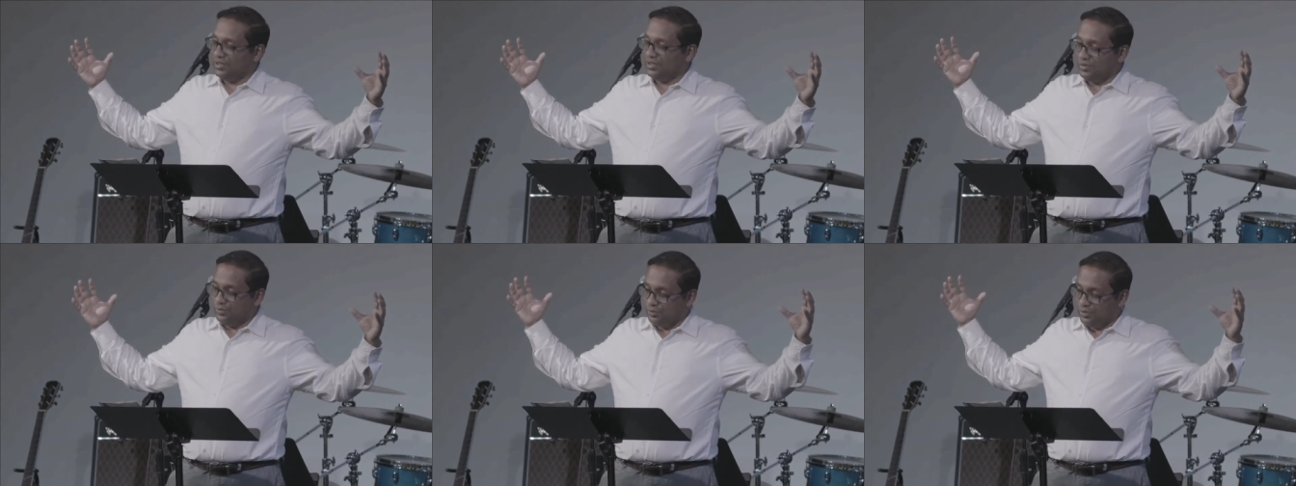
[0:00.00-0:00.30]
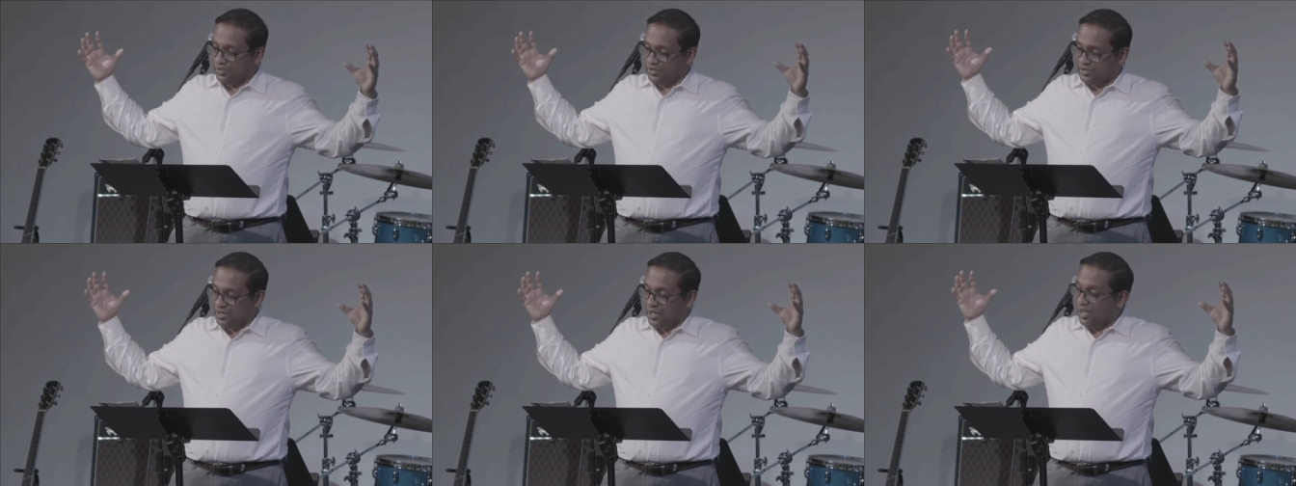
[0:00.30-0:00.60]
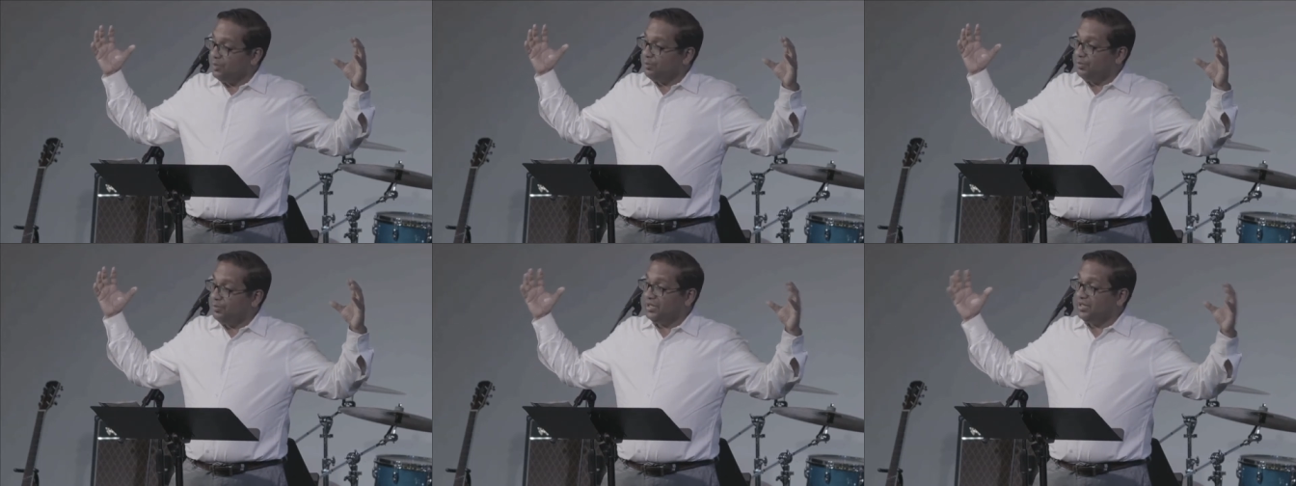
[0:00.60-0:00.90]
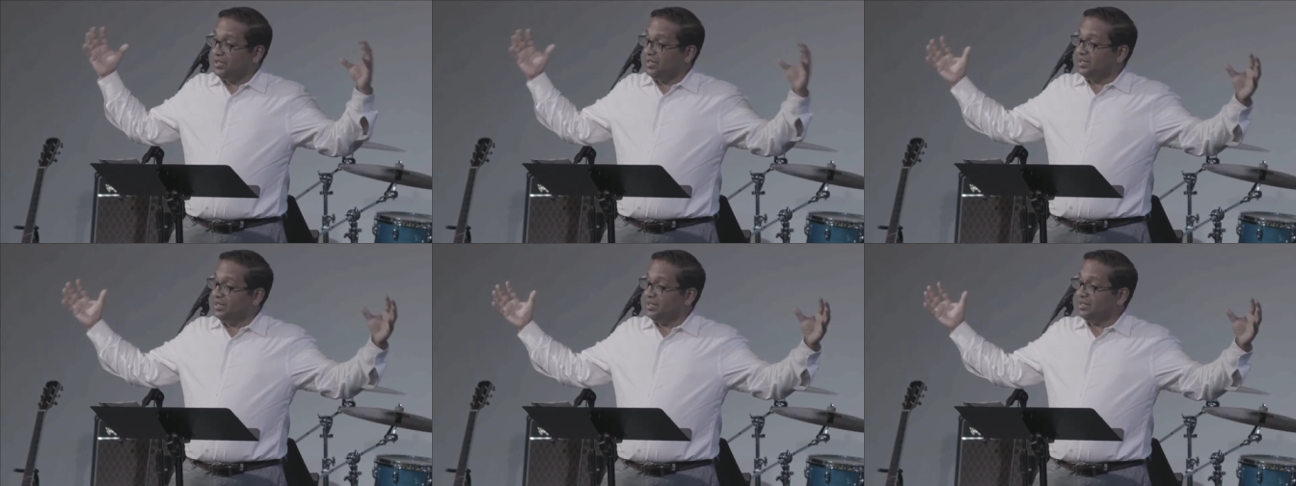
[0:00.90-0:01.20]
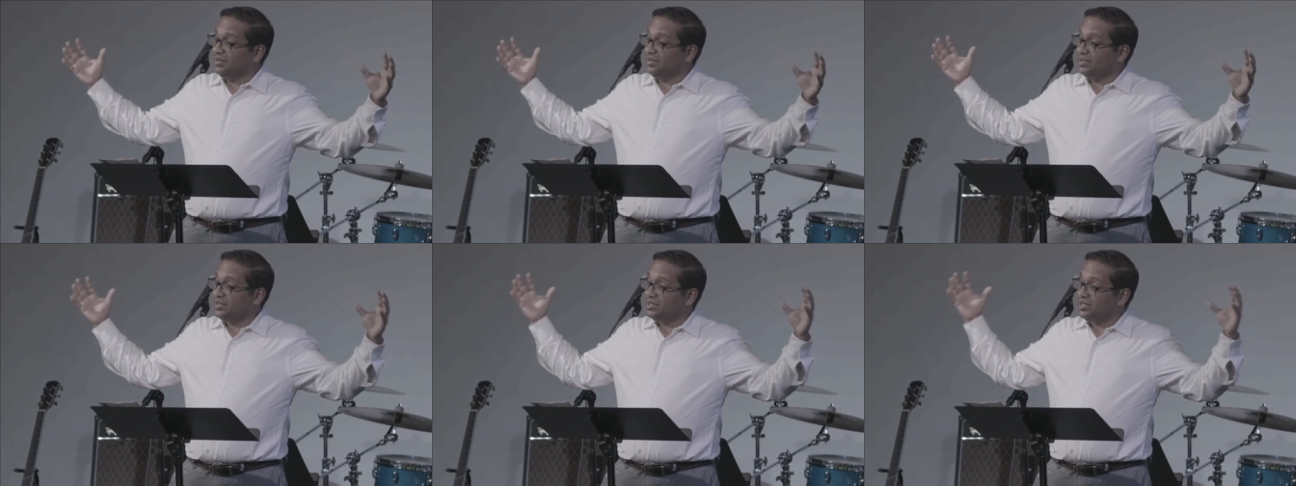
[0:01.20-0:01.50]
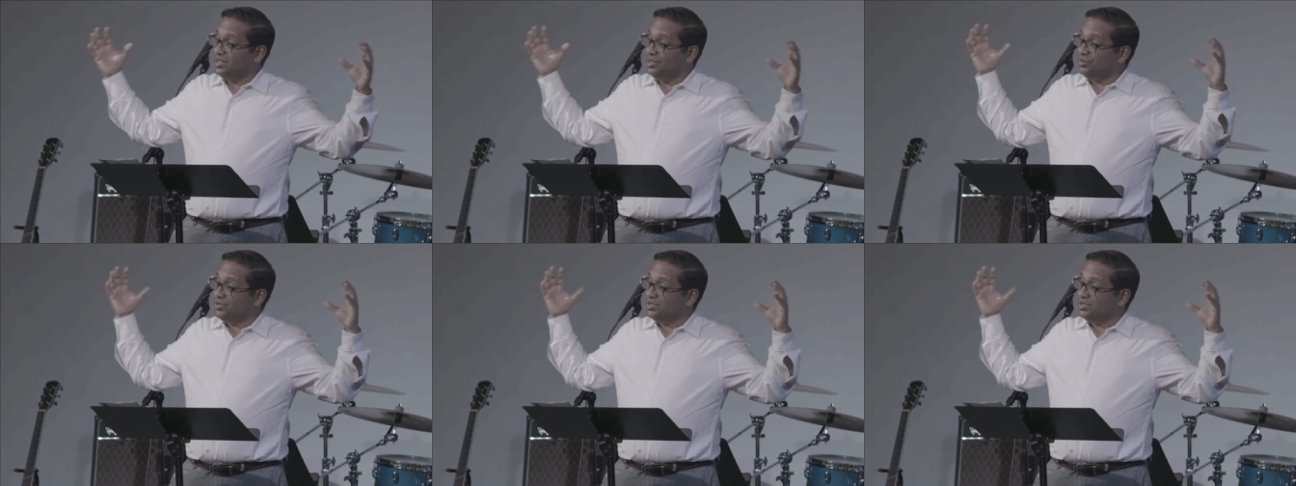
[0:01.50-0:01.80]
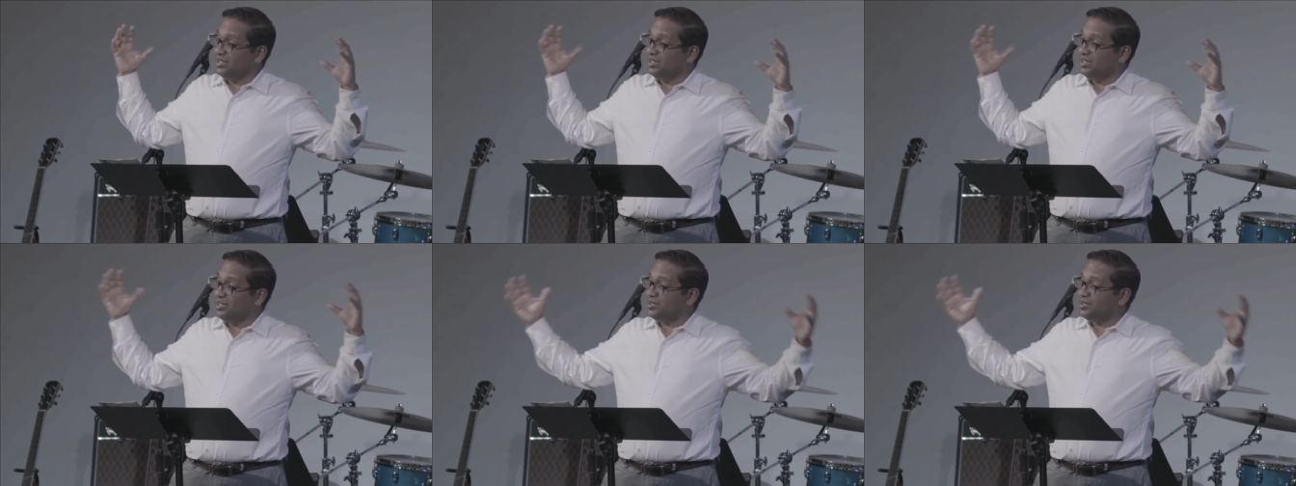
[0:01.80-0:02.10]
It was beginningless. He was
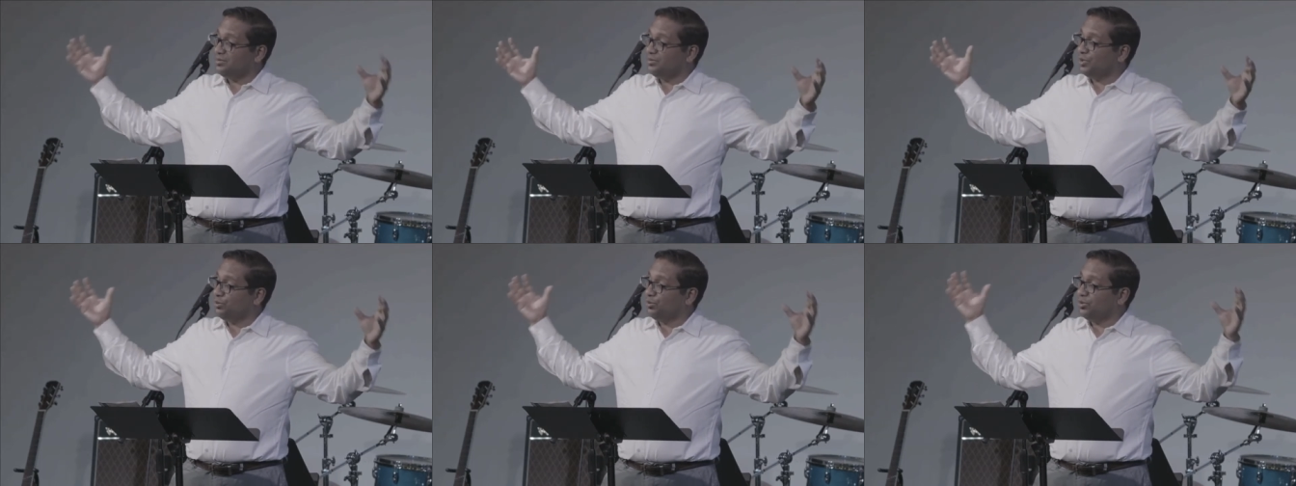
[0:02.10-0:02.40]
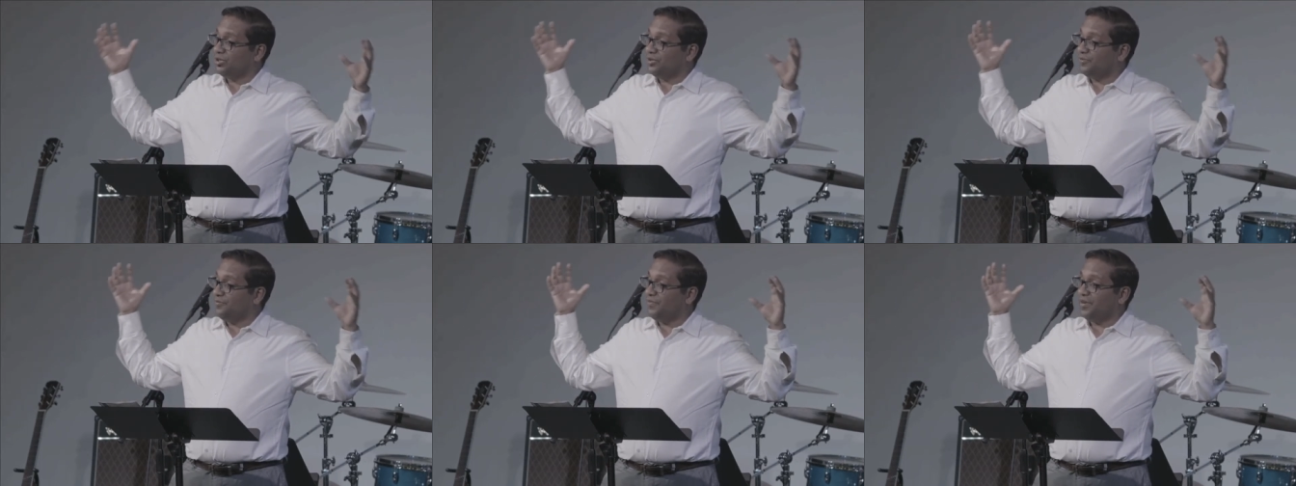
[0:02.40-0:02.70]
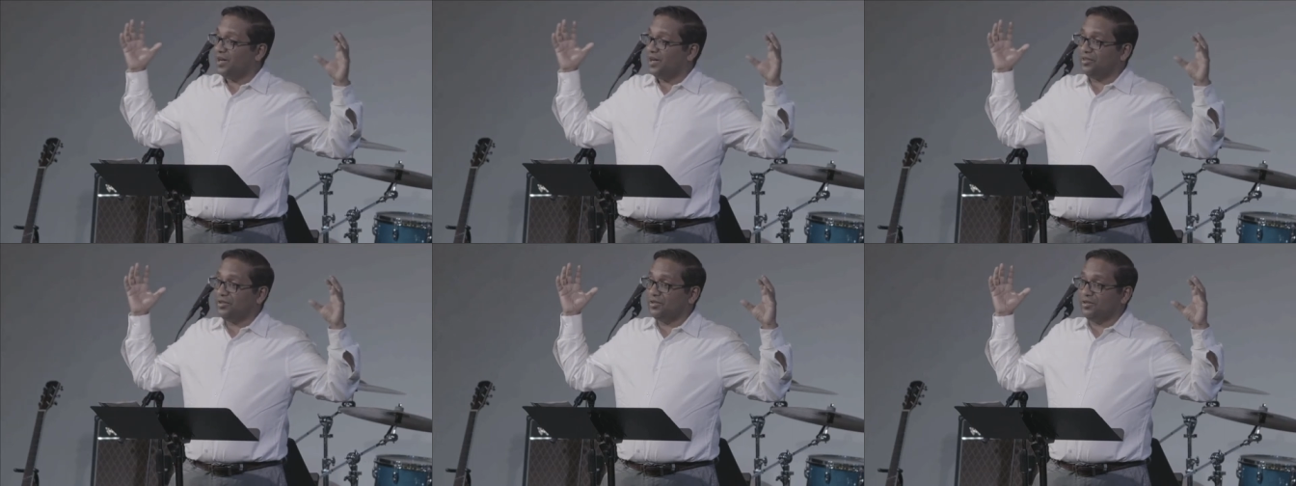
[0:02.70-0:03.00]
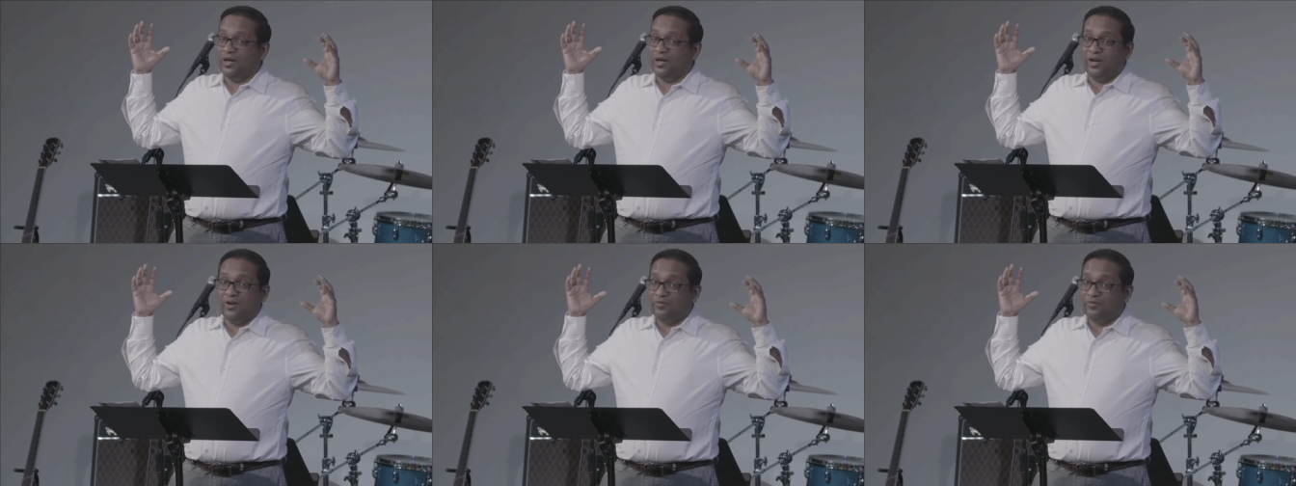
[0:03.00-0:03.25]
intimate with the Father